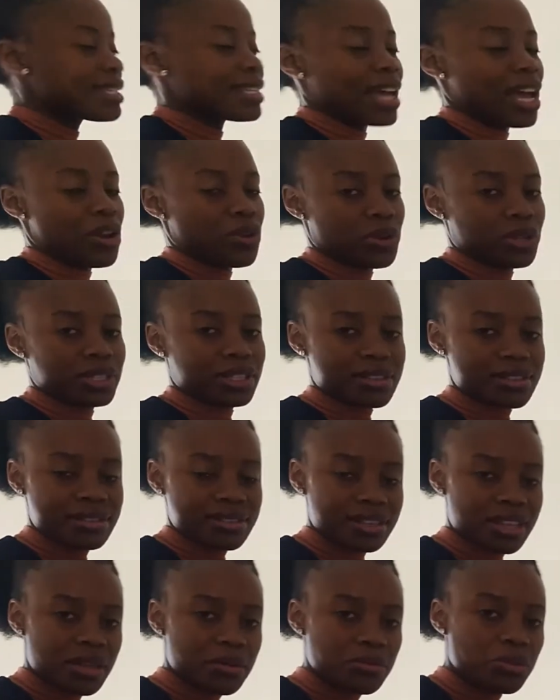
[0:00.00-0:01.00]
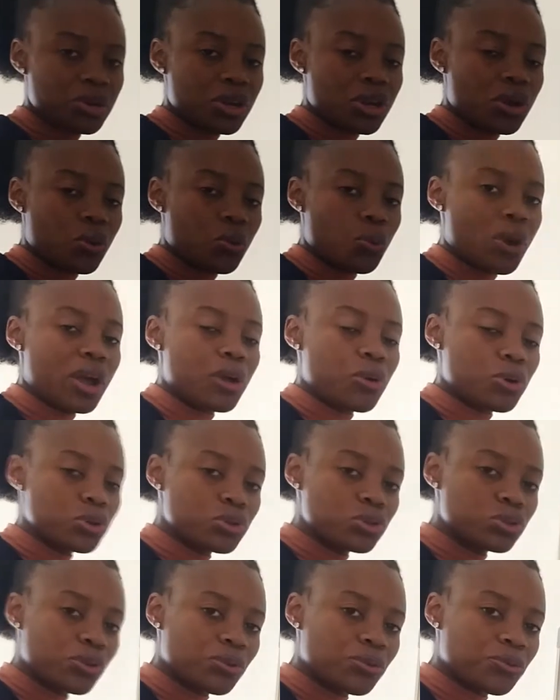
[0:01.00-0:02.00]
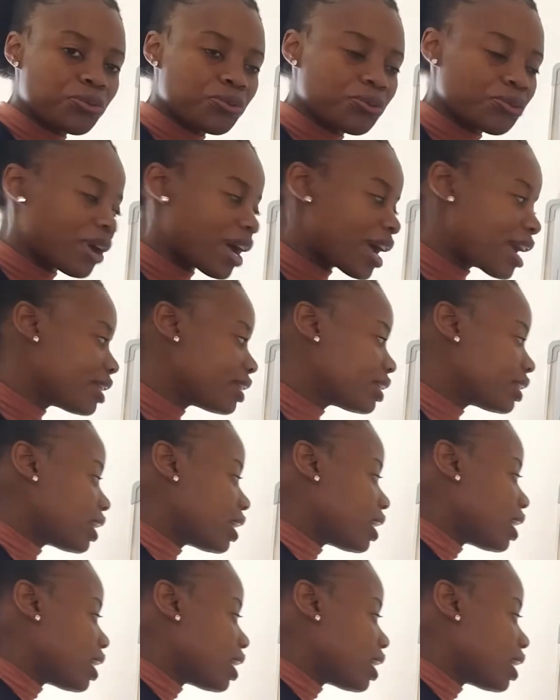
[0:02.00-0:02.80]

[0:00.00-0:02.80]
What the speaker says: are not the same, we're going to find